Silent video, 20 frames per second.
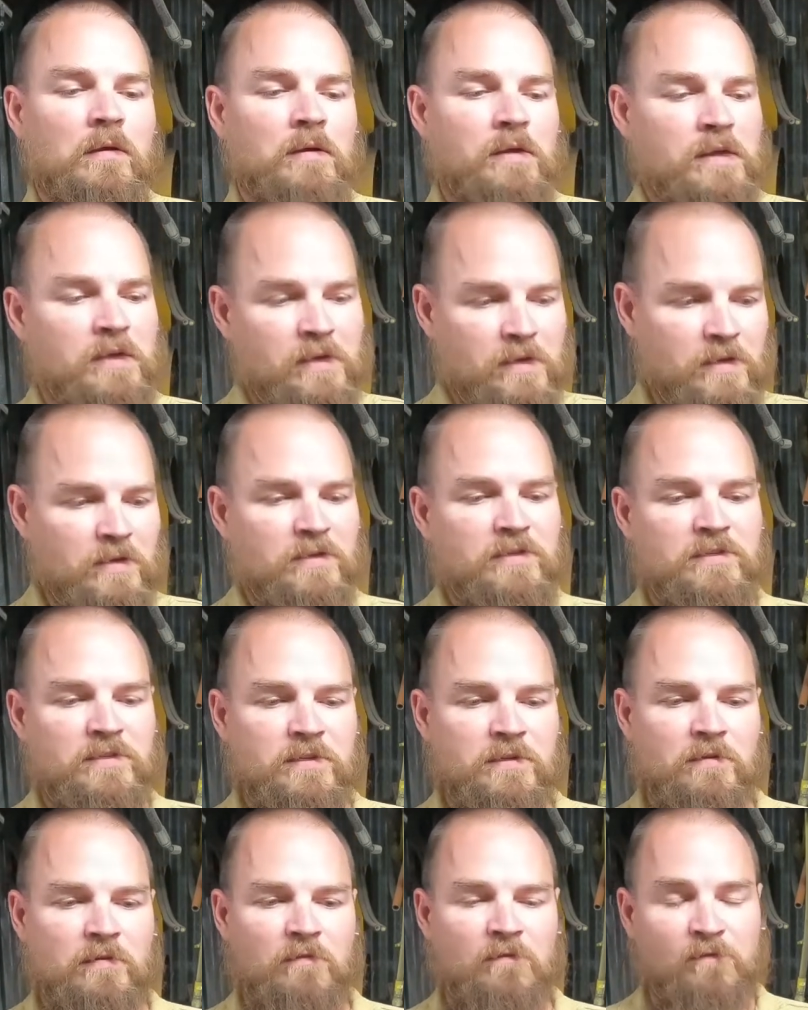
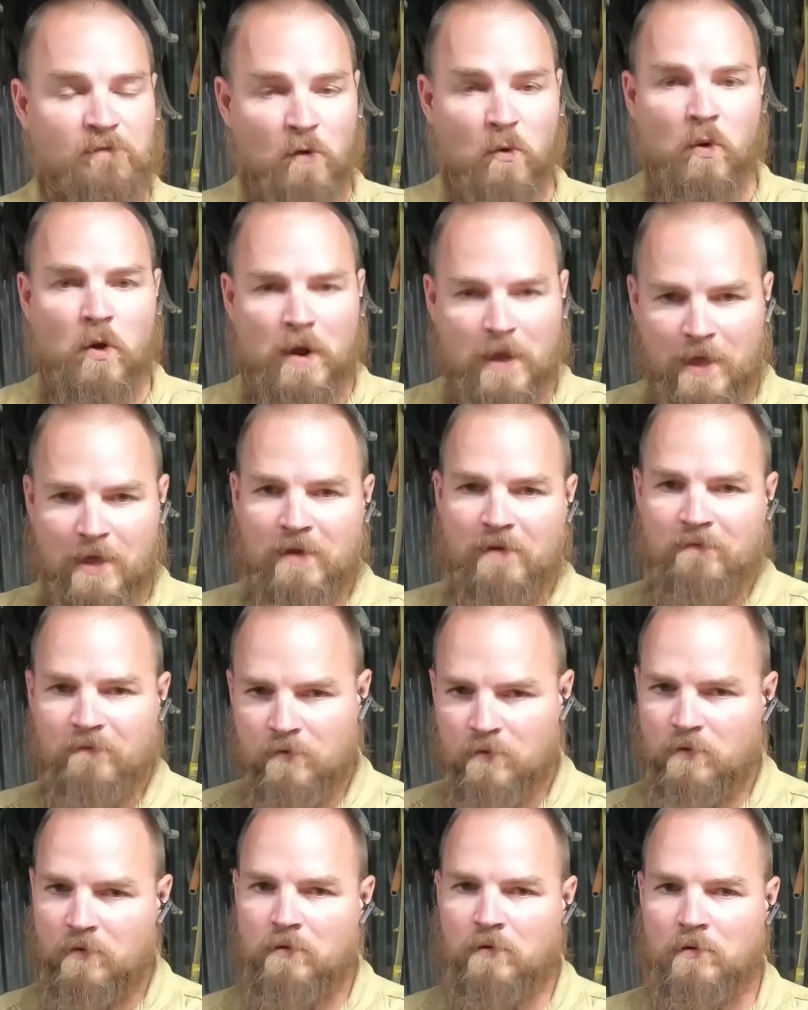is
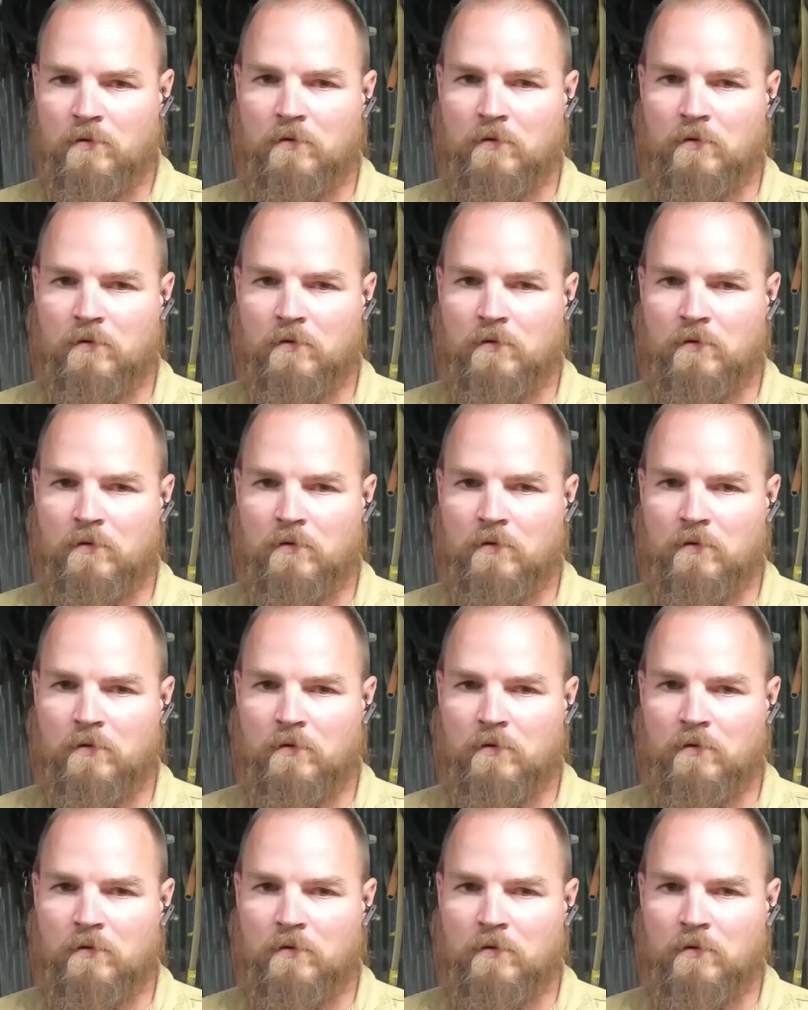forever,